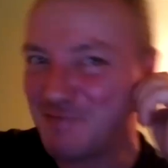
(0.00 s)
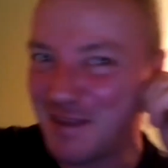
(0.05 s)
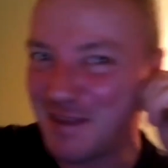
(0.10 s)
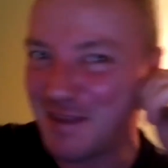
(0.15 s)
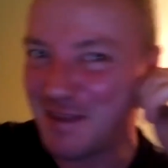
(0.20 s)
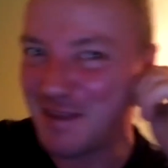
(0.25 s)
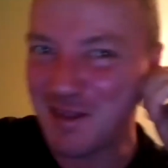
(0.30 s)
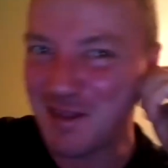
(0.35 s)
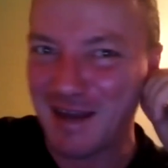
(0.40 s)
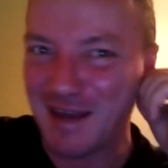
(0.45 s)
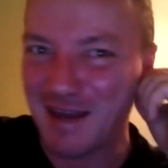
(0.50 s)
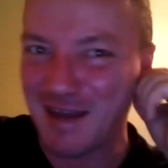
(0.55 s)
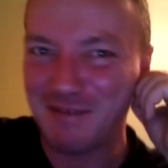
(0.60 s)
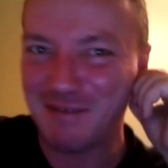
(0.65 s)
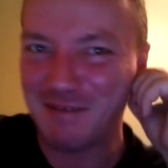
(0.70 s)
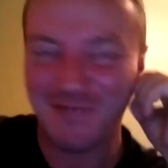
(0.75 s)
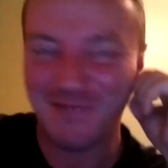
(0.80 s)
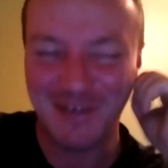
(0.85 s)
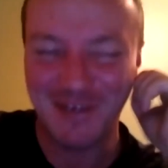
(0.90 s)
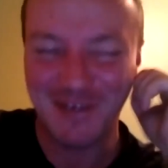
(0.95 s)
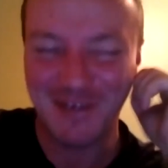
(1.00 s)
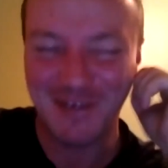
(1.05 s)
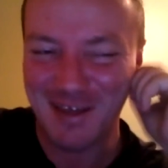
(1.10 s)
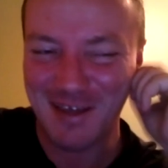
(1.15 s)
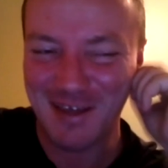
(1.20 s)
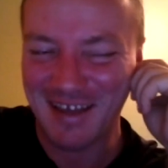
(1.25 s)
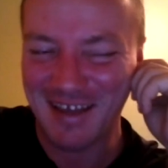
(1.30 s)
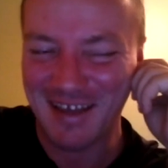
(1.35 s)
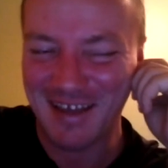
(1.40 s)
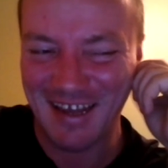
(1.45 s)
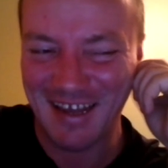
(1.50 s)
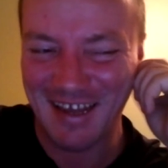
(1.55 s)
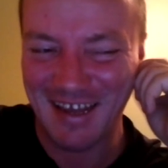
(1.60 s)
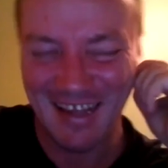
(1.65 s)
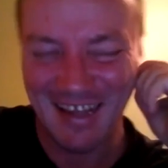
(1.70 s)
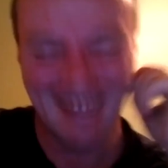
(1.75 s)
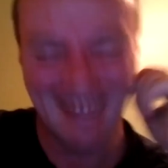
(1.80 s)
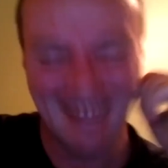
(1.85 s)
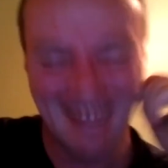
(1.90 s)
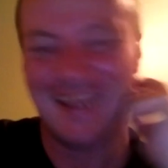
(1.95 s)
the time difference.
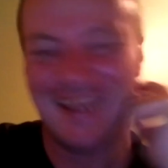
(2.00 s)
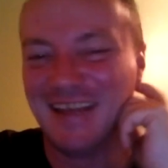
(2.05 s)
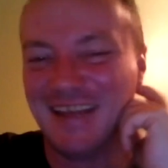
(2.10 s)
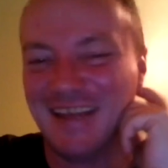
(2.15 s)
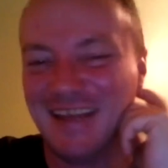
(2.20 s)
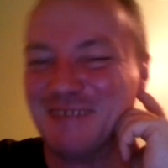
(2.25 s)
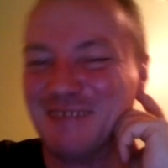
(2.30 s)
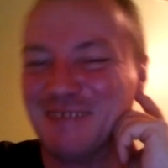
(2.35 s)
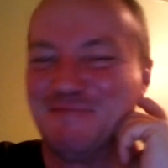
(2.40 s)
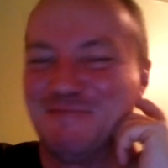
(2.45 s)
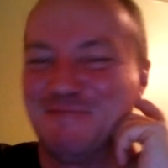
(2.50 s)
I